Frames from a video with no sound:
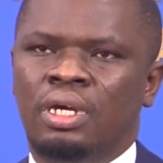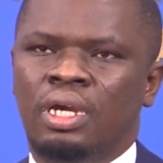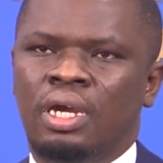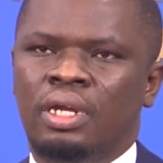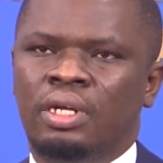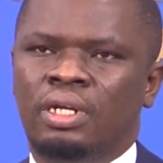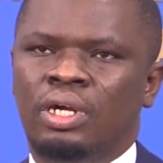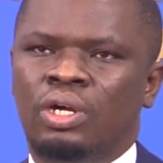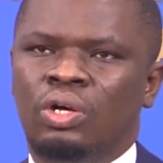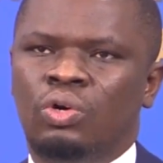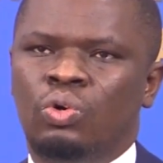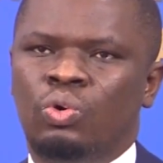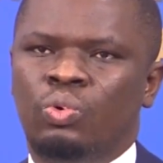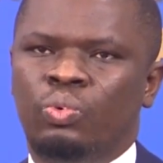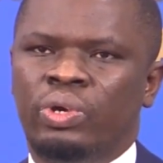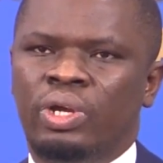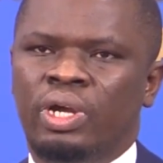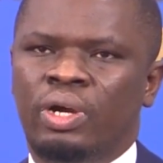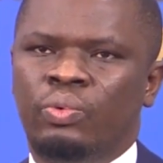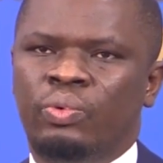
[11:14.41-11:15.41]
And uh,
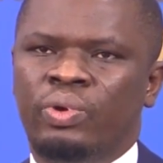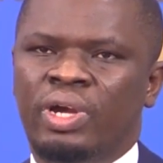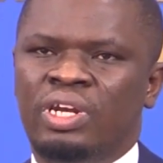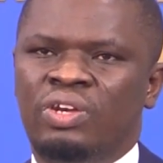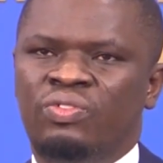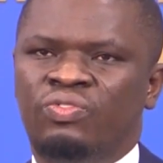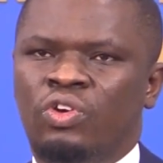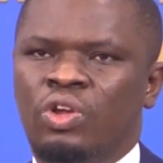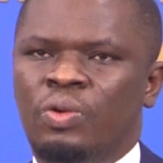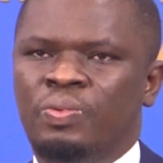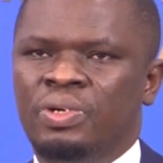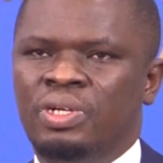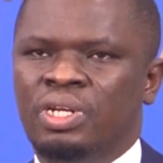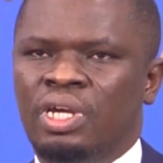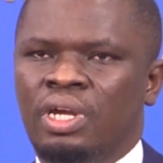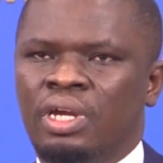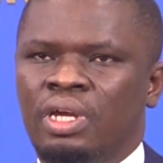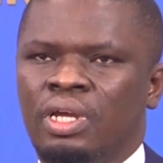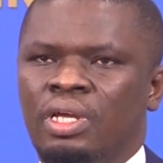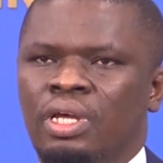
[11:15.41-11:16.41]
we, are, we, are, developing
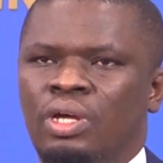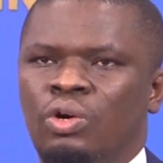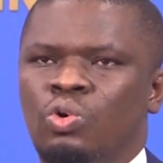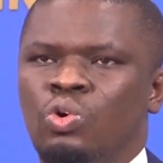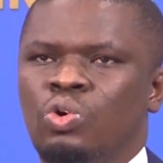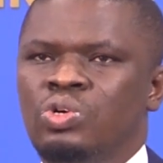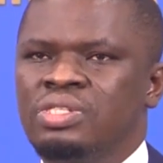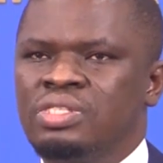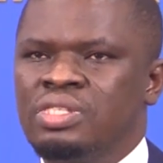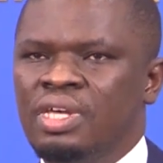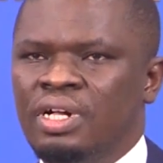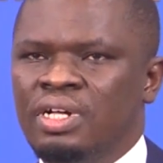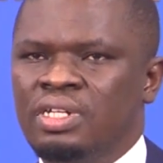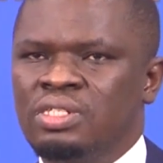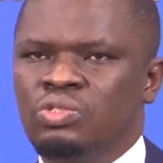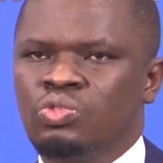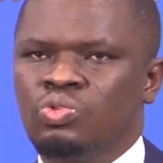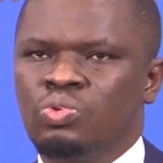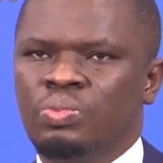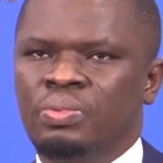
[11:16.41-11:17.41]
the
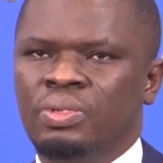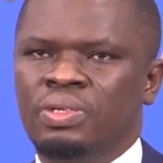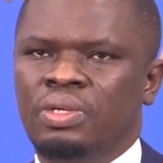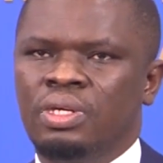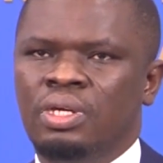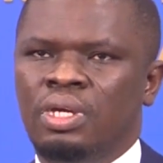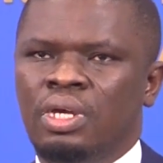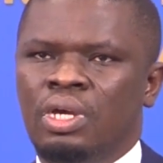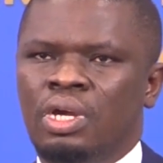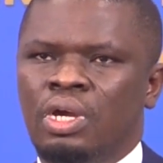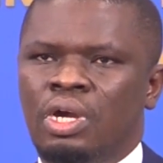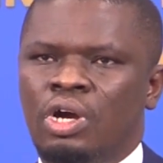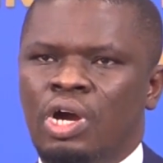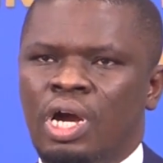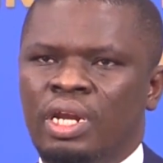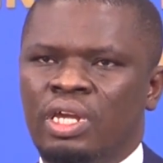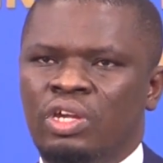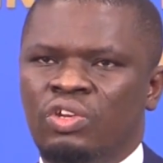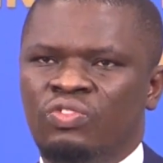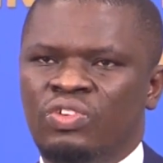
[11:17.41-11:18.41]
hostels to,
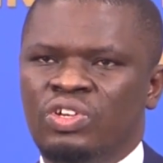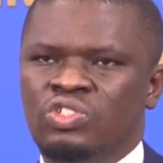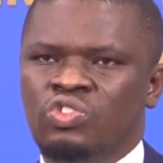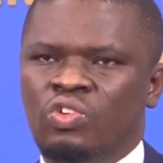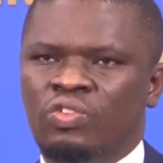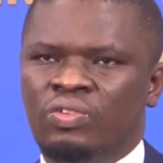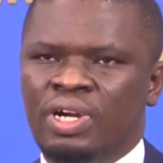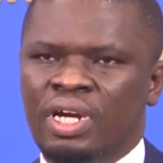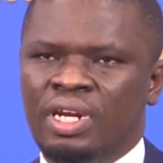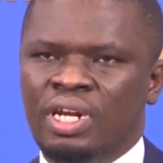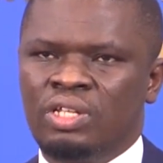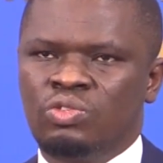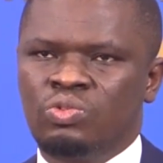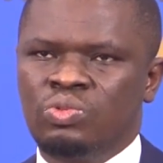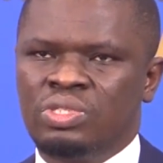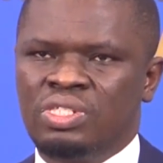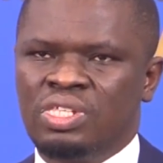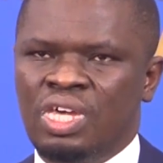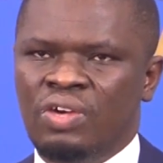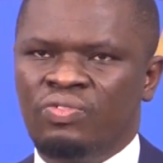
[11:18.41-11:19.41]
at the University of Ghana to
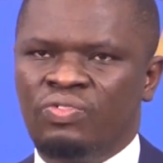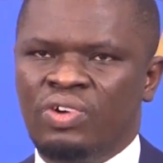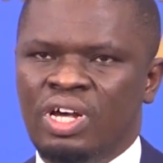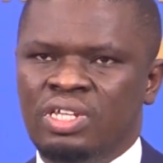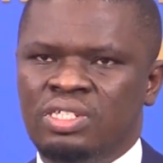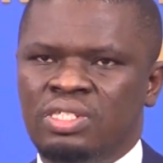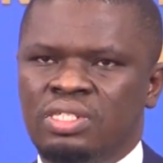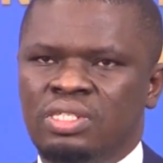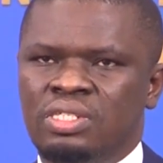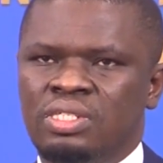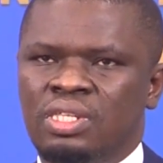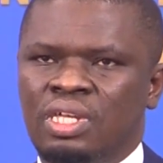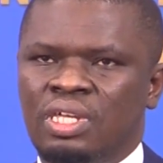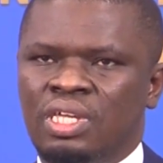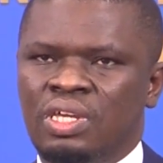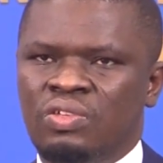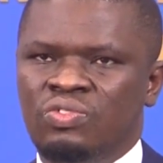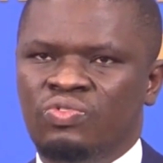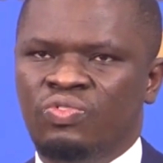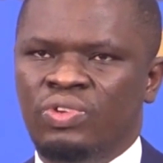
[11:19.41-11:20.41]
serve as the
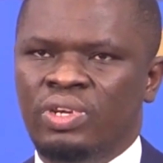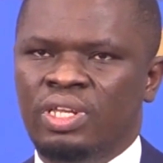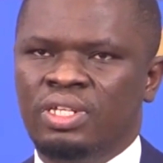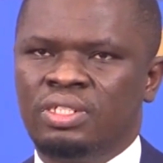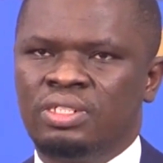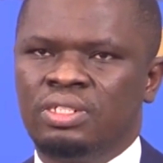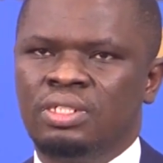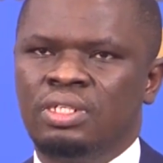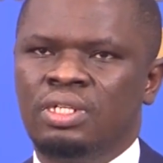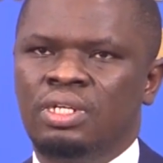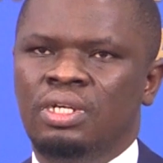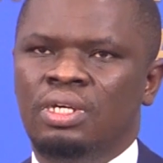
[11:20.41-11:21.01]
Games Village.